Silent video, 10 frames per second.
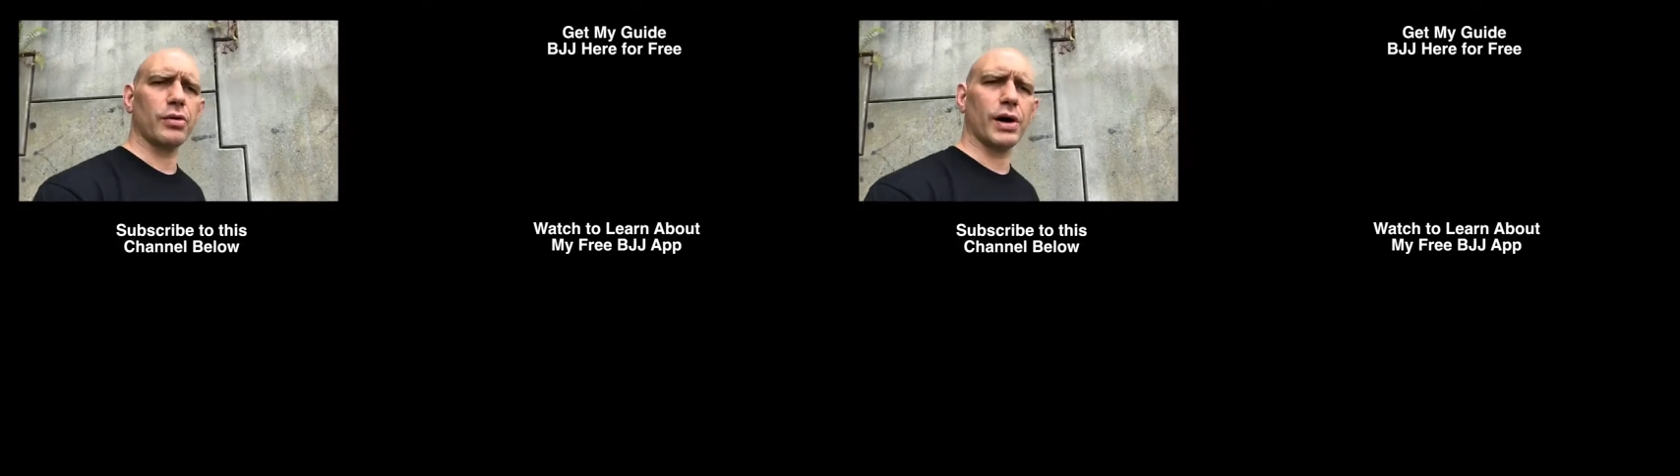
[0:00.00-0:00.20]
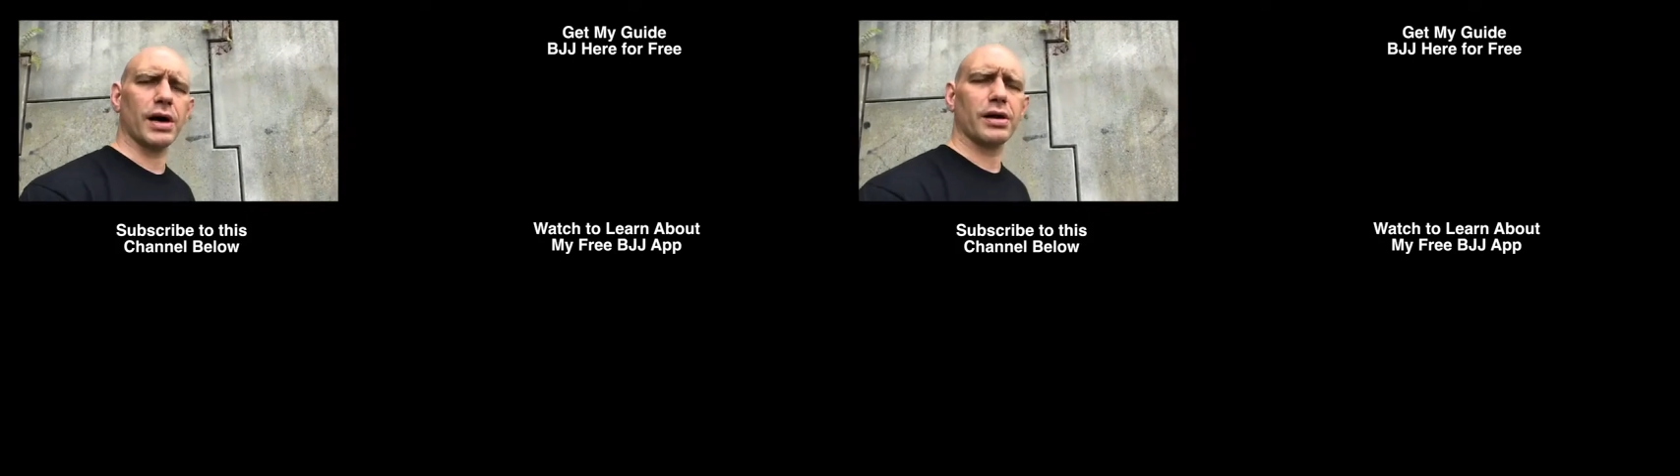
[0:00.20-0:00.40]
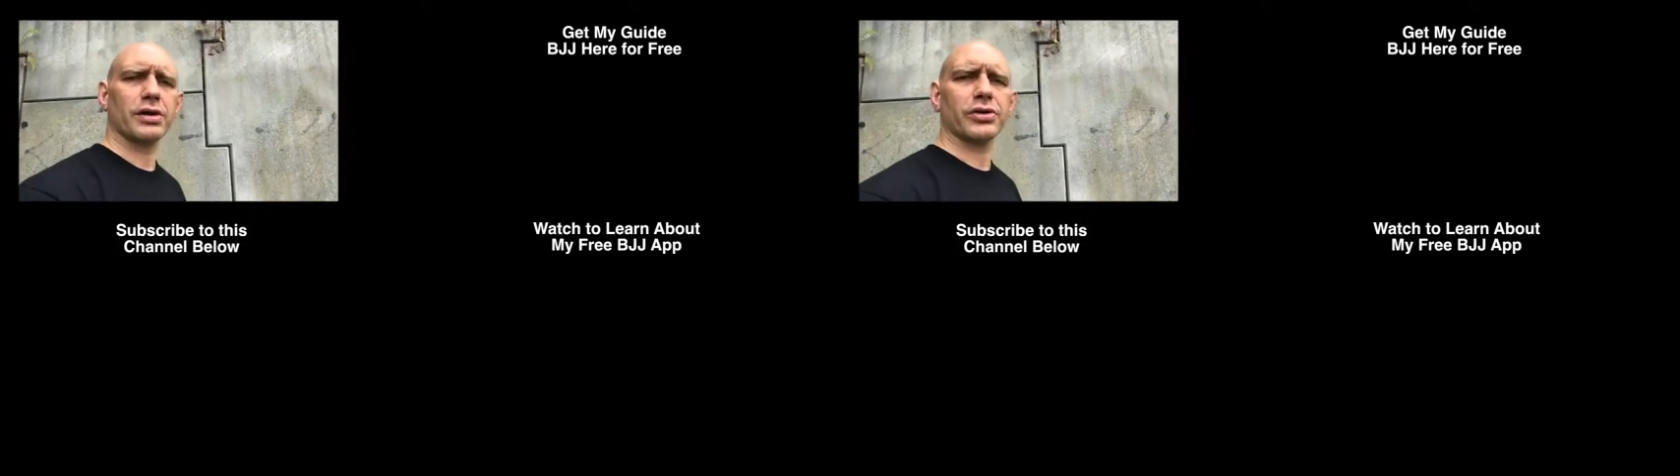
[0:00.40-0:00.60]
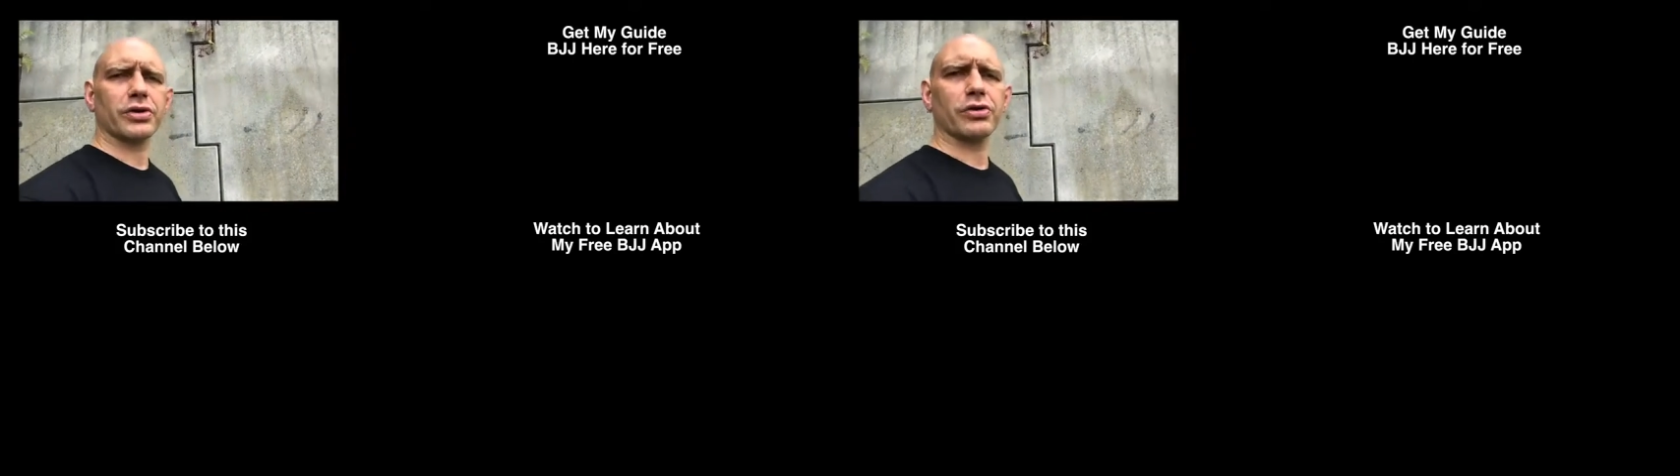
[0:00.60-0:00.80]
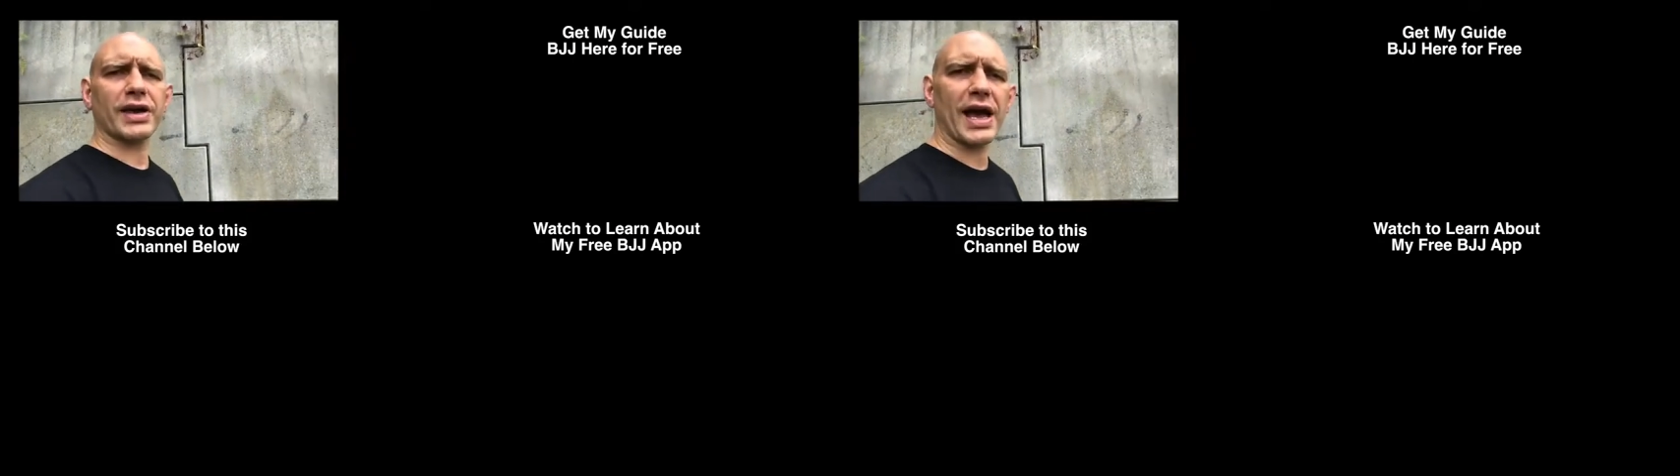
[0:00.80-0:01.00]
while to
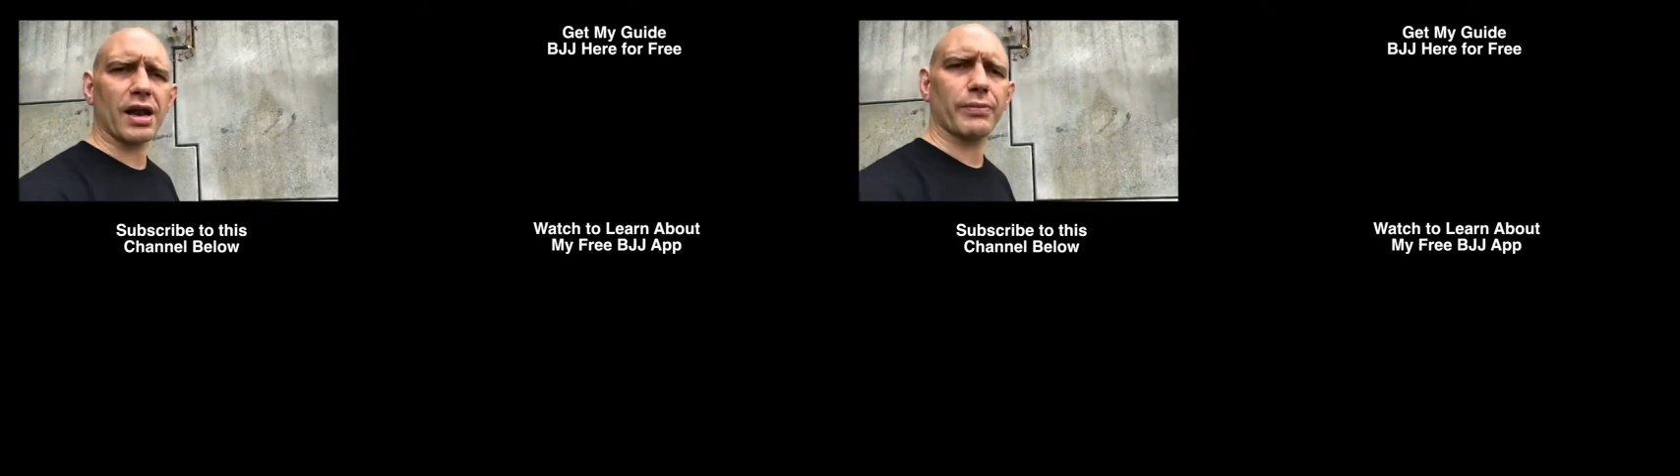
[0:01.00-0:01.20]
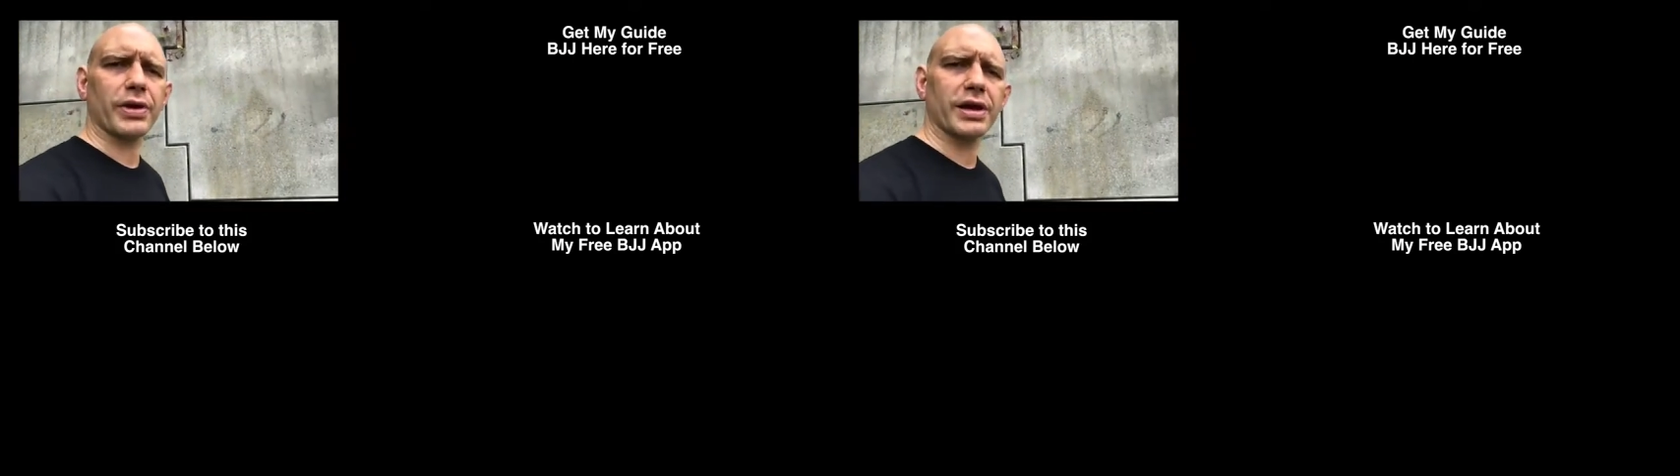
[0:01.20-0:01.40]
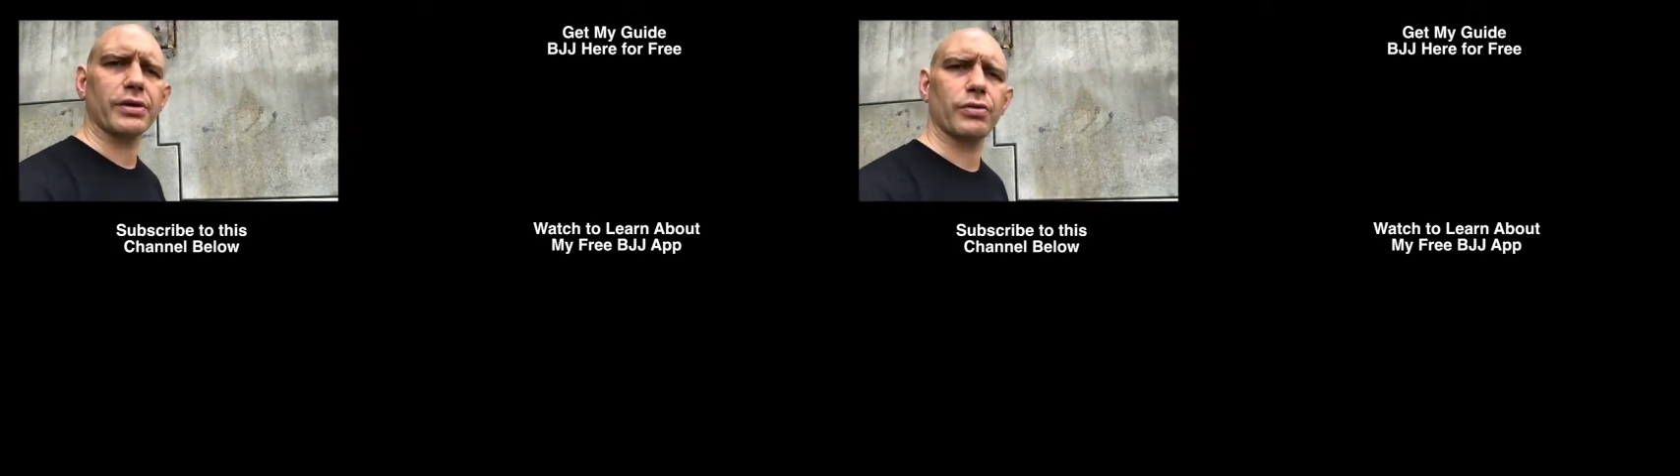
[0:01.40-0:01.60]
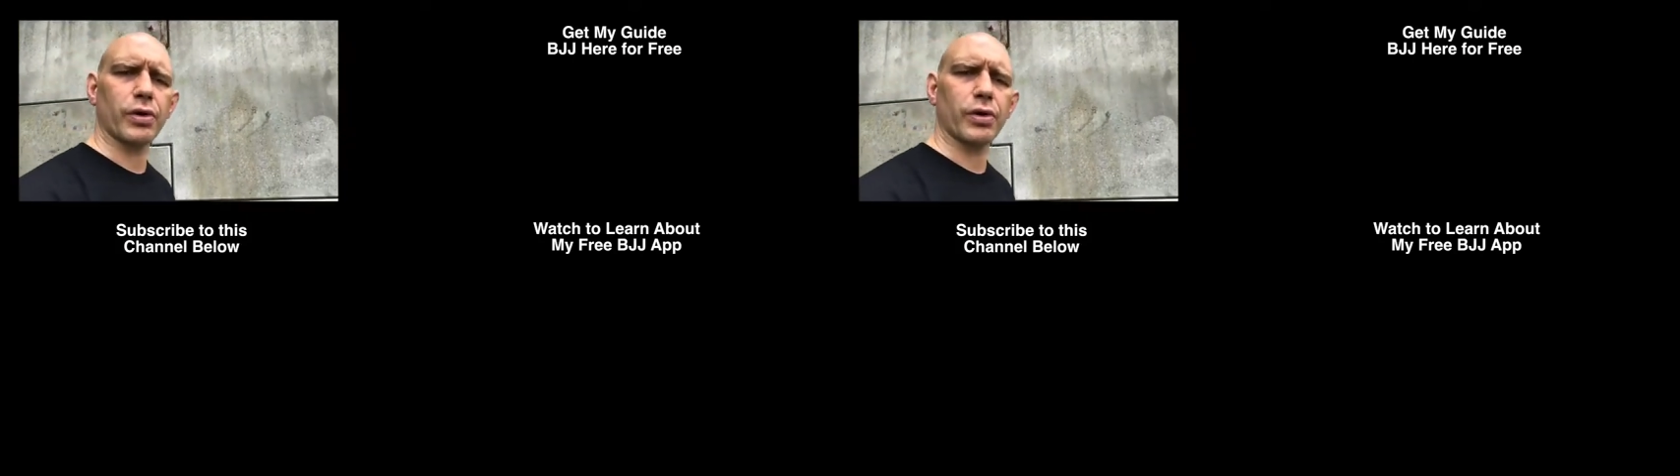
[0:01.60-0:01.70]
go calibrate